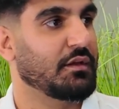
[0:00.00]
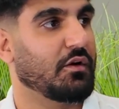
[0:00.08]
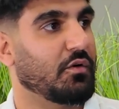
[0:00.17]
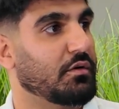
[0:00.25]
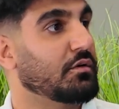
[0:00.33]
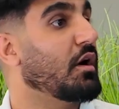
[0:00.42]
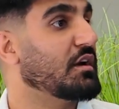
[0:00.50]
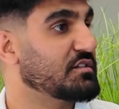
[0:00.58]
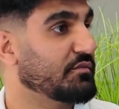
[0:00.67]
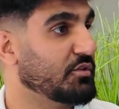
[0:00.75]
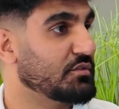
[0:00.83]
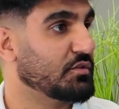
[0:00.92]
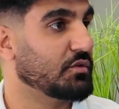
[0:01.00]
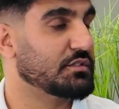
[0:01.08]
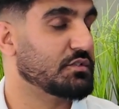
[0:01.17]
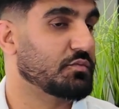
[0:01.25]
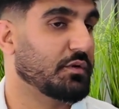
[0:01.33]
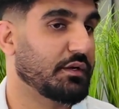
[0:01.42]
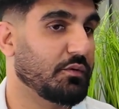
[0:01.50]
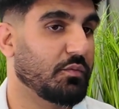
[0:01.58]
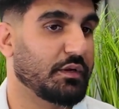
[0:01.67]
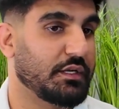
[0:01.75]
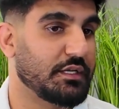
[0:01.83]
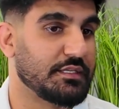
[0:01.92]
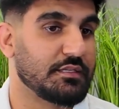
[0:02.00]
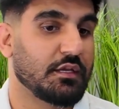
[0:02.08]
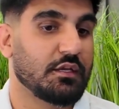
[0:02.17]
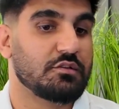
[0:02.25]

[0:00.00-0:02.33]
or cost of goods sold is what it is.